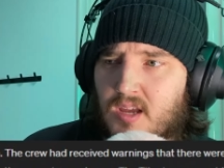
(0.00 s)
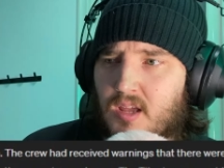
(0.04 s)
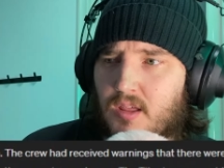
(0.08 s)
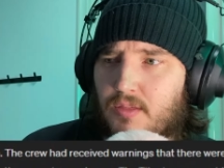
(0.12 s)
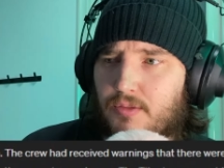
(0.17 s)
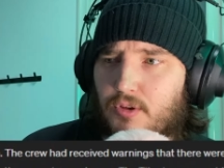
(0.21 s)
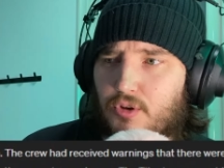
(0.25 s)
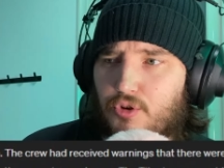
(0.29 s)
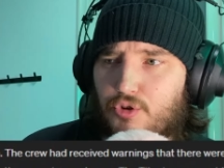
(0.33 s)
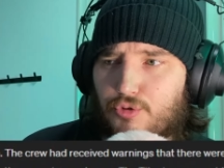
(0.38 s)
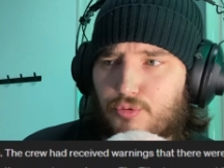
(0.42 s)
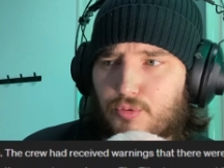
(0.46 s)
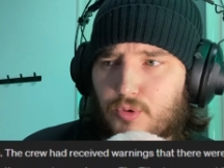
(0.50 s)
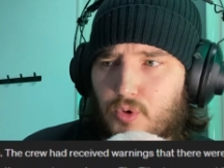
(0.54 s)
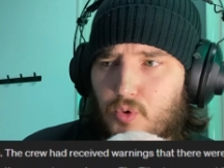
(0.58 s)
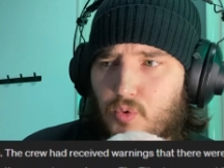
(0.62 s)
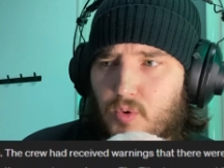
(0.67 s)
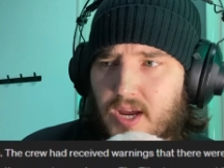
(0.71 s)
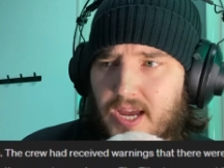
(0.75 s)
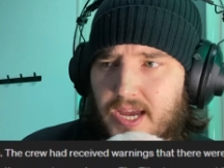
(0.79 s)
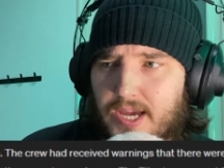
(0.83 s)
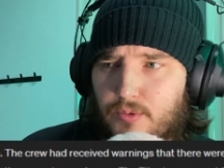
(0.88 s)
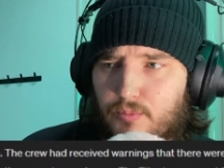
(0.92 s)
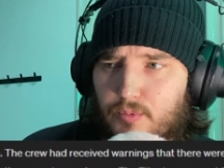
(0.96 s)
The crew
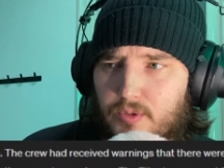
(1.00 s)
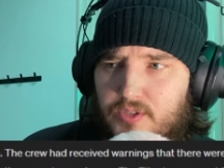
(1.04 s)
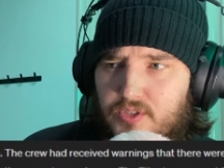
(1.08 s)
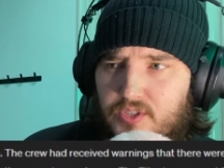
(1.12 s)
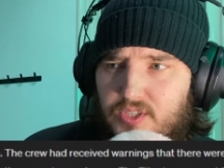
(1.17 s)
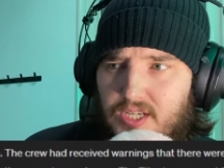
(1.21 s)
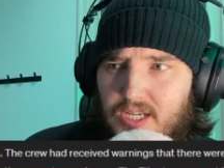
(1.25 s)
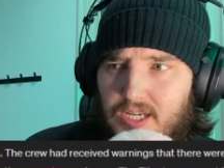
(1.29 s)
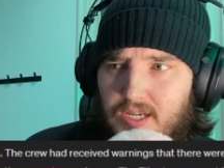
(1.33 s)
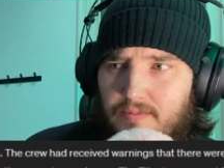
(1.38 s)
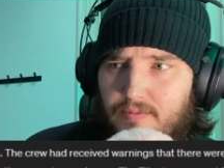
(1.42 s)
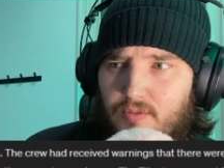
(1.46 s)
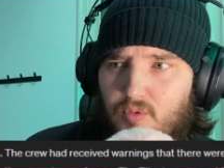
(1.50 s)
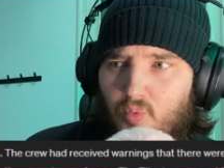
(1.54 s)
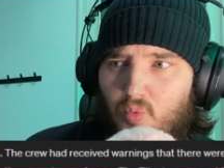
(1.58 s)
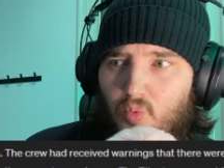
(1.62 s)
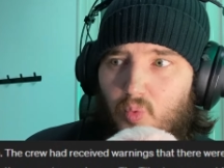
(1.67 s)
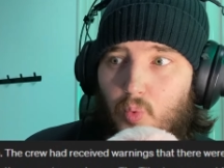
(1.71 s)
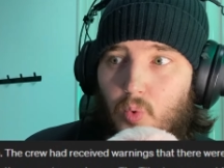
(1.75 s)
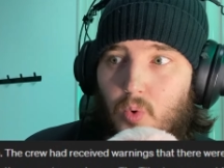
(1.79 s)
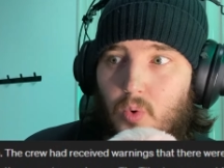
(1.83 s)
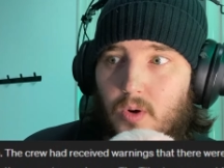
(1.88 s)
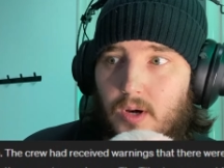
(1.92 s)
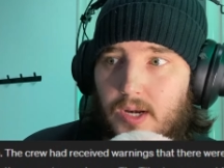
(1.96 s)
had received
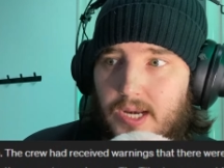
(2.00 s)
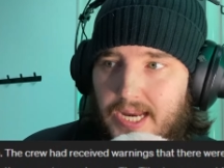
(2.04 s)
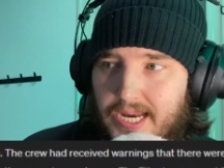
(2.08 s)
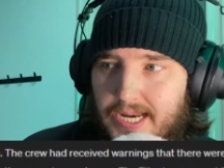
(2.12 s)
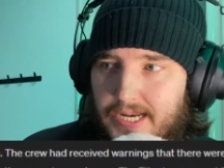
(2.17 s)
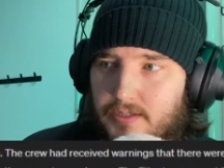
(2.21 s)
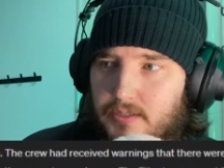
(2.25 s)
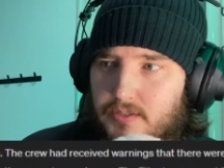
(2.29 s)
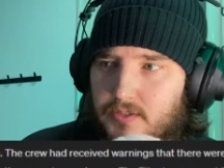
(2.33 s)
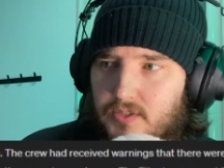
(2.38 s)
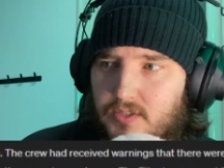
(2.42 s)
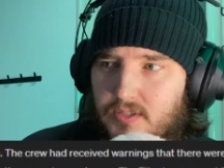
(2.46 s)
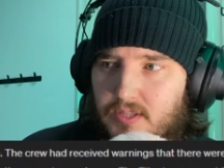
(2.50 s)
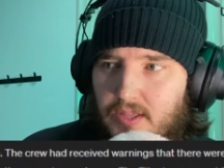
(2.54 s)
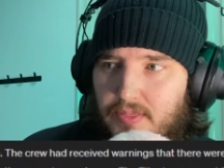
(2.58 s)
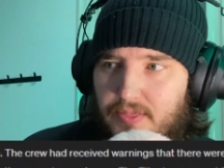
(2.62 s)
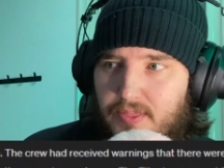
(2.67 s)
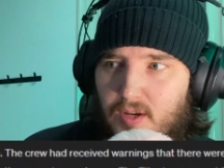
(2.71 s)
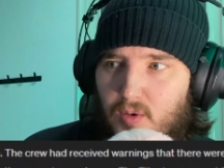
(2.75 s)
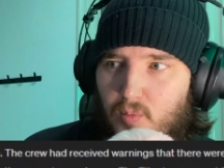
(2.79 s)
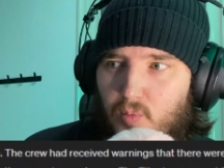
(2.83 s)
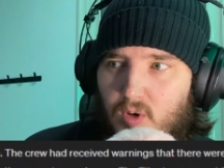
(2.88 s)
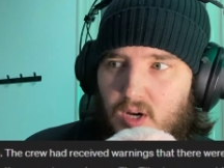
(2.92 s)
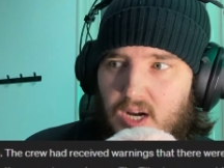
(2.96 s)
warnings that
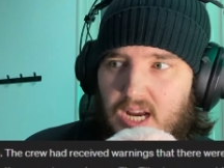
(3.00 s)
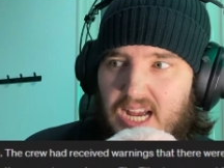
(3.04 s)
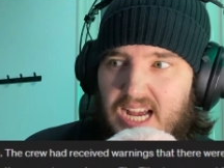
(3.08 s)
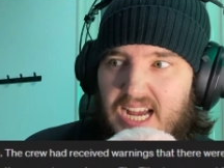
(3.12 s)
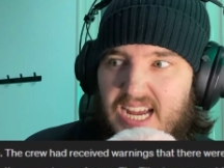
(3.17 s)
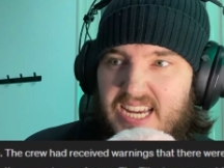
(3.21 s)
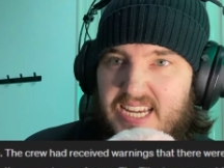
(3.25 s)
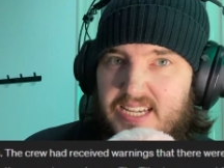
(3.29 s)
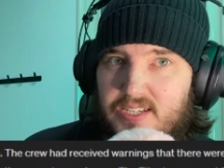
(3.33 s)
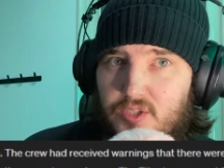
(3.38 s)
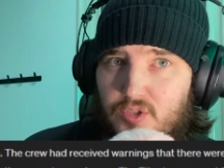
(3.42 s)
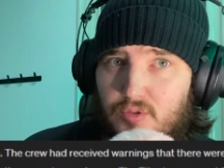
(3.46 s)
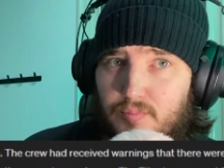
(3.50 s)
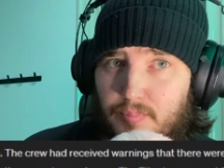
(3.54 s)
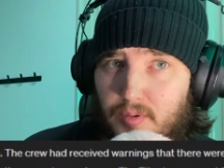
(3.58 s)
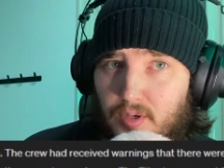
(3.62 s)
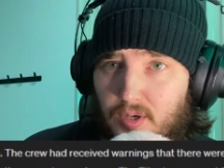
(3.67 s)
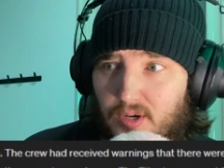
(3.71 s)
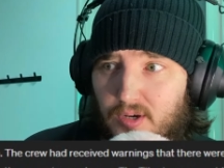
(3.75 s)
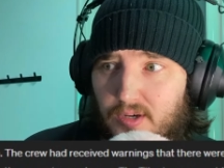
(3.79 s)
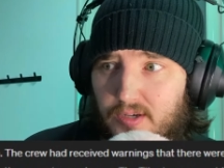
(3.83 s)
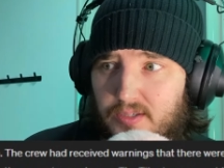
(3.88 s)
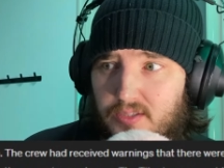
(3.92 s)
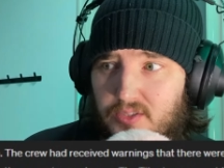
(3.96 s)
there were
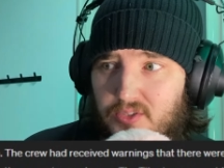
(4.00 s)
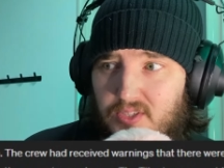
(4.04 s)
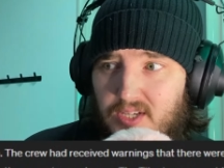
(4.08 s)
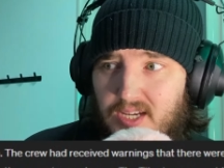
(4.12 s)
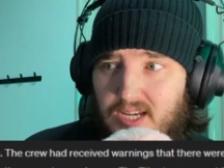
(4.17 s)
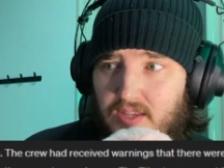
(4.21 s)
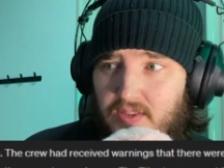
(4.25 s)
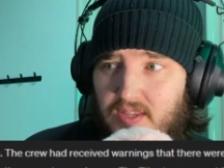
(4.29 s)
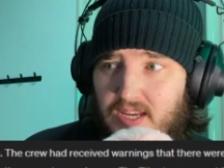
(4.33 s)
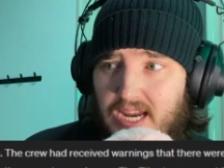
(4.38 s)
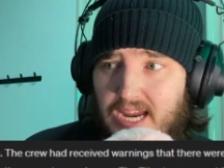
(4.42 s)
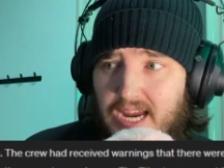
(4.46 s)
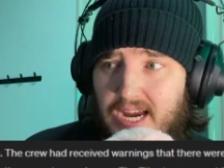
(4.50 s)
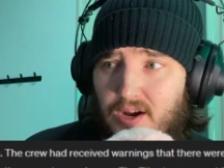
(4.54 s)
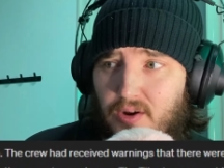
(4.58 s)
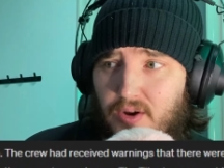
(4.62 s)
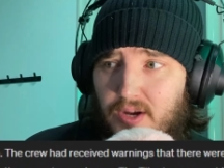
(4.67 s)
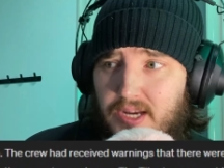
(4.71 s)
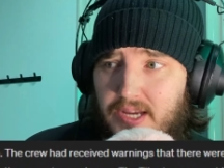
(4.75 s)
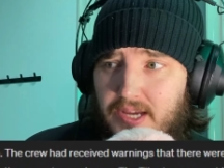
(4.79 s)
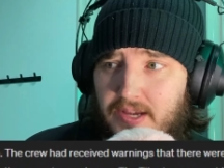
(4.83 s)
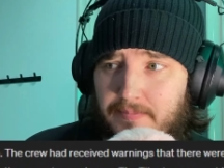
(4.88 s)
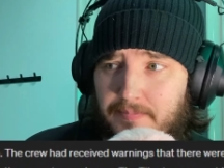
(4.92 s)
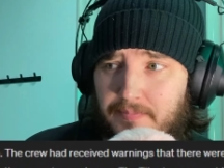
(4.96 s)
icebergs in the
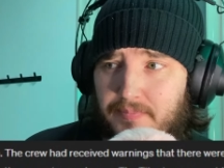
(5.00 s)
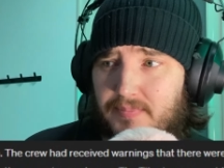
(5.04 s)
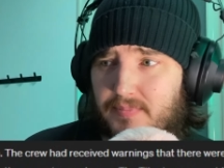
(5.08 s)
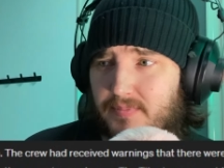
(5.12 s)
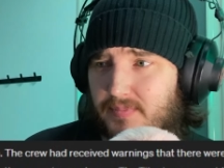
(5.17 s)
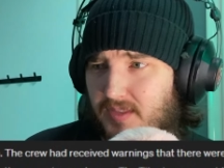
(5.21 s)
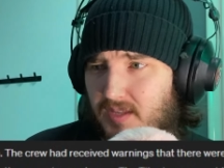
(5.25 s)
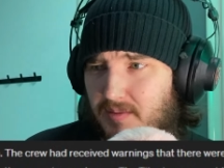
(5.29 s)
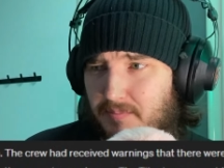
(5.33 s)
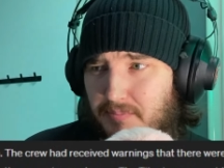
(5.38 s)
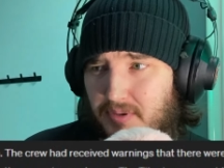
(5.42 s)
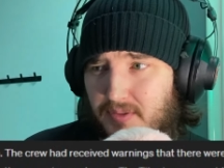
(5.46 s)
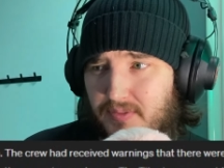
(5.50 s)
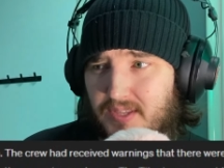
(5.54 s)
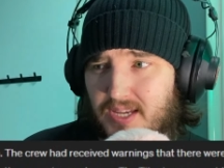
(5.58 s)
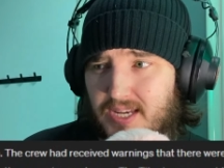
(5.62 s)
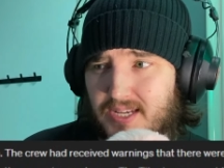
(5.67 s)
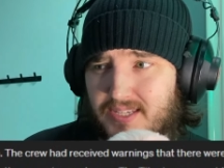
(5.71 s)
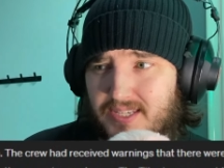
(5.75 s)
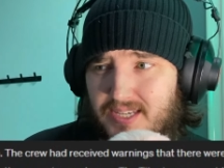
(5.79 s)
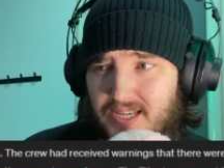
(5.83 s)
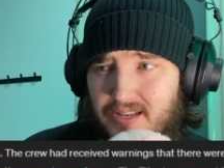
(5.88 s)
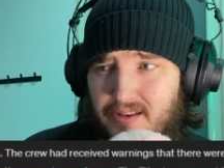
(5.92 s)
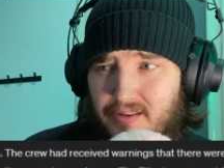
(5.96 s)
area, but they
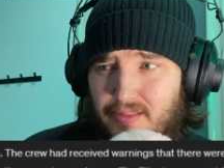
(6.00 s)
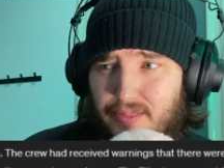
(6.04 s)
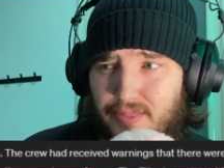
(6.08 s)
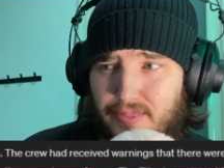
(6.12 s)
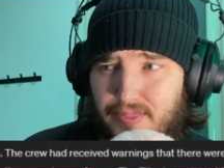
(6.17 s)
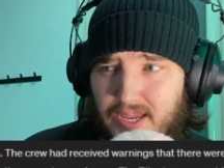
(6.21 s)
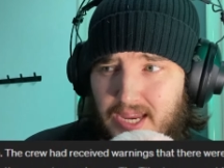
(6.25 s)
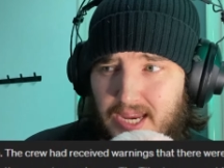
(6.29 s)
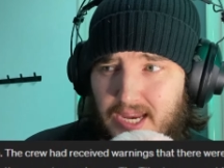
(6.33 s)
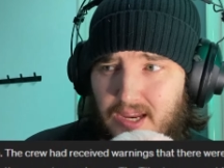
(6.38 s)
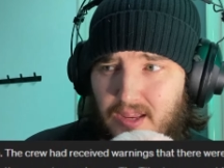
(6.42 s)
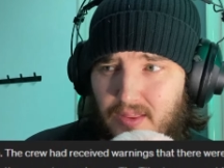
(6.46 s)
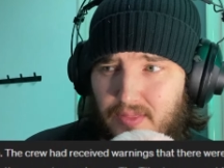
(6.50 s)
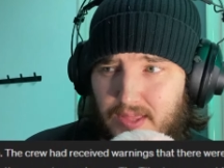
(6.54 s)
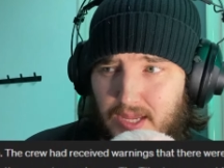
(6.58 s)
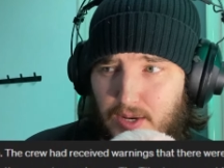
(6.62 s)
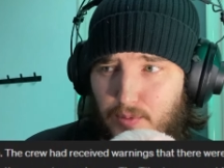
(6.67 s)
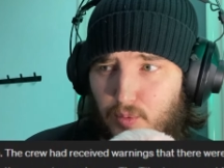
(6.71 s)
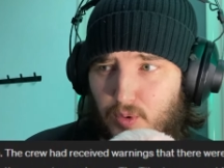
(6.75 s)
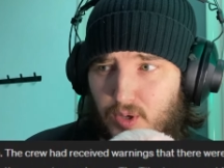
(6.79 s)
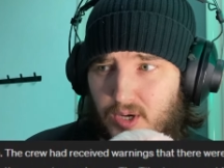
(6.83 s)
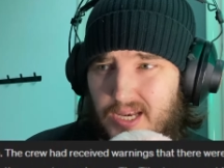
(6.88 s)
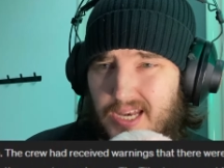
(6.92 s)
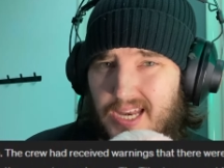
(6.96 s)
didn't think they were in